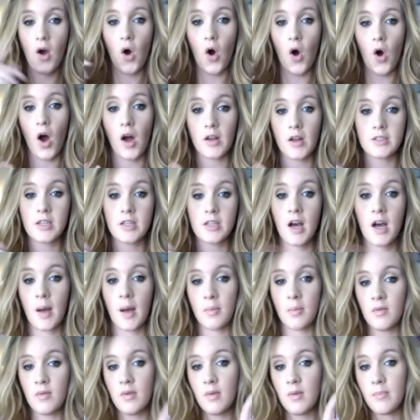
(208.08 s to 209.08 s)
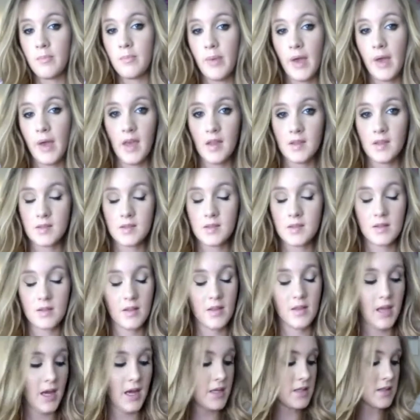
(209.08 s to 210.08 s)
on top of a base.
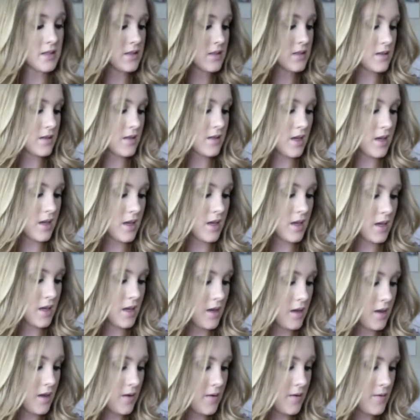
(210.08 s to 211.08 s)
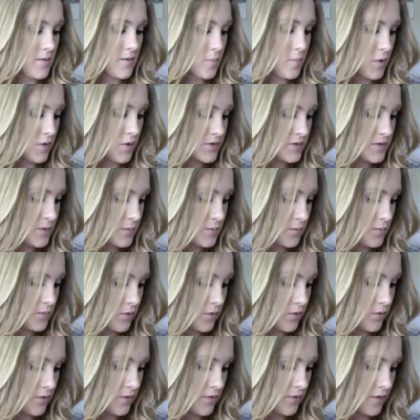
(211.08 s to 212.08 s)
That's the most
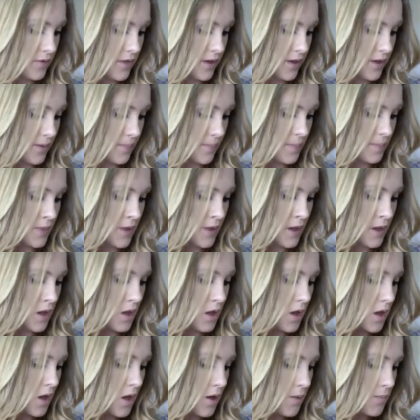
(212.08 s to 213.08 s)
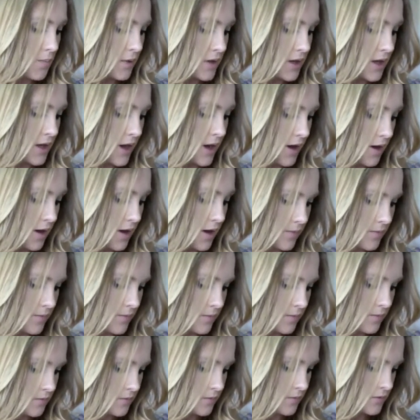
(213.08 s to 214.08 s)
important thing. But yeah,
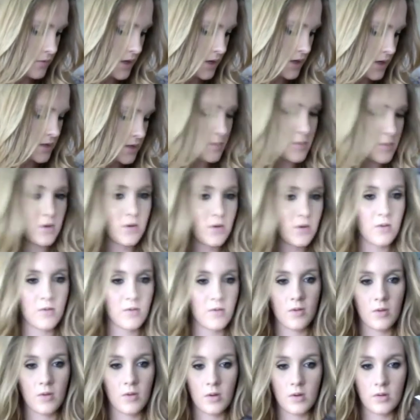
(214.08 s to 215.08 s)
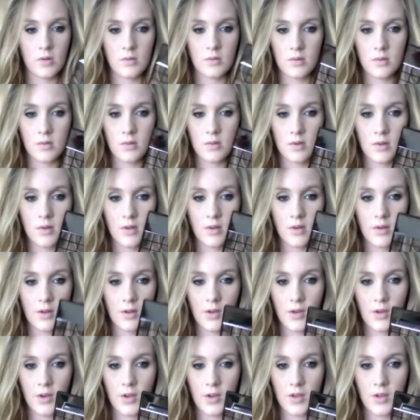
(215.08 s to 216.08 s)
really beautiful,
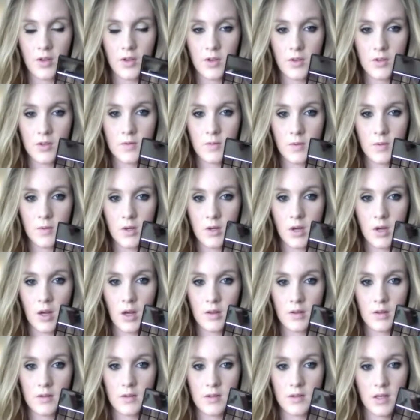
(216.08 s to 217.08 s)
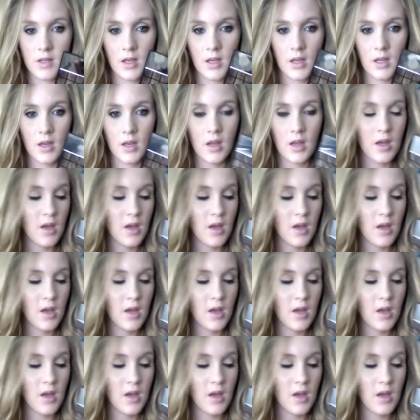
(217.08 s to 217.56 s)
good, useful colors in.